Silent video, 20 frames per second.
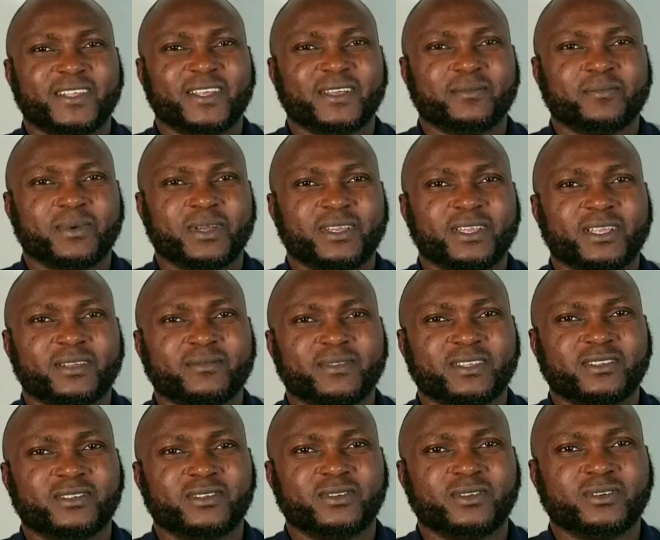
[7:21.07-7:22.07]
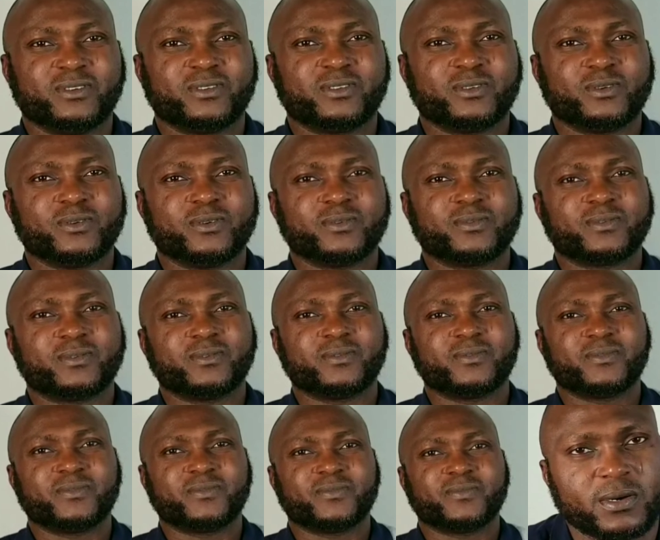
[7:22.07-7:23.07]
My name is Yusuf.
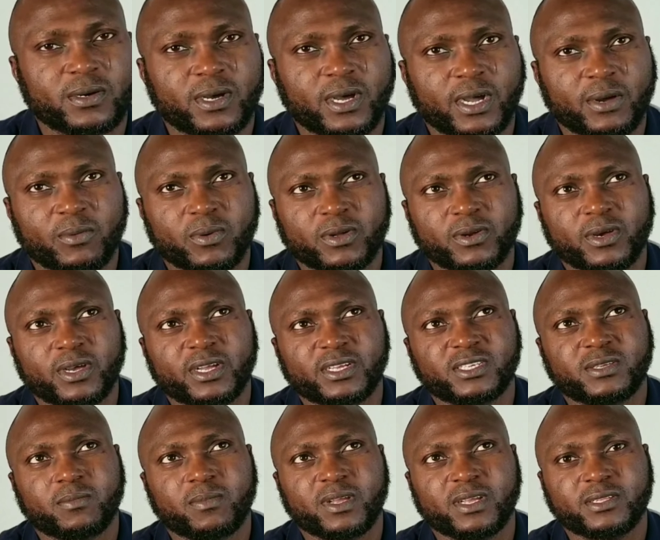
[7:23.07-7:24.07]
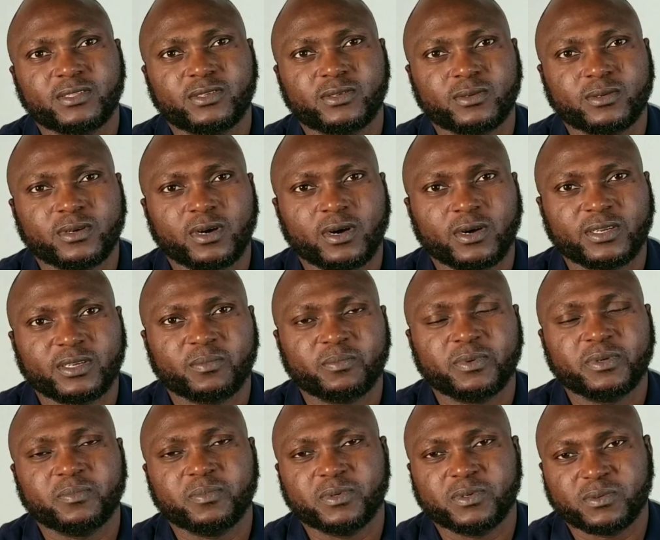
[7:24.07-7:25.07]
I want to explain to other
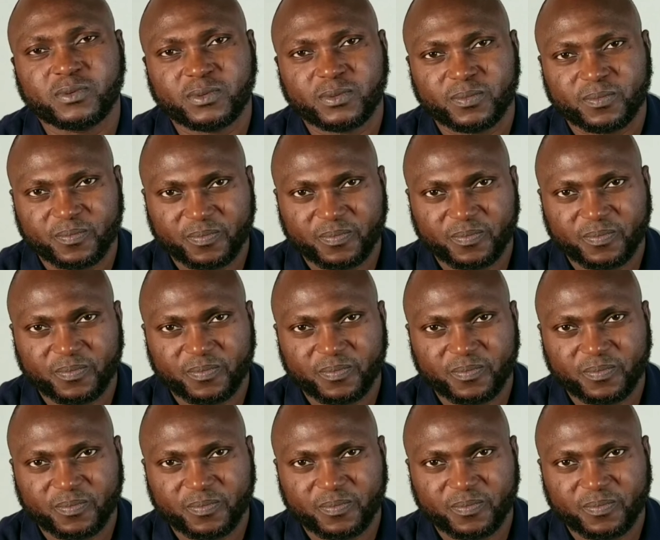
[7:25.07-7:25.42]
people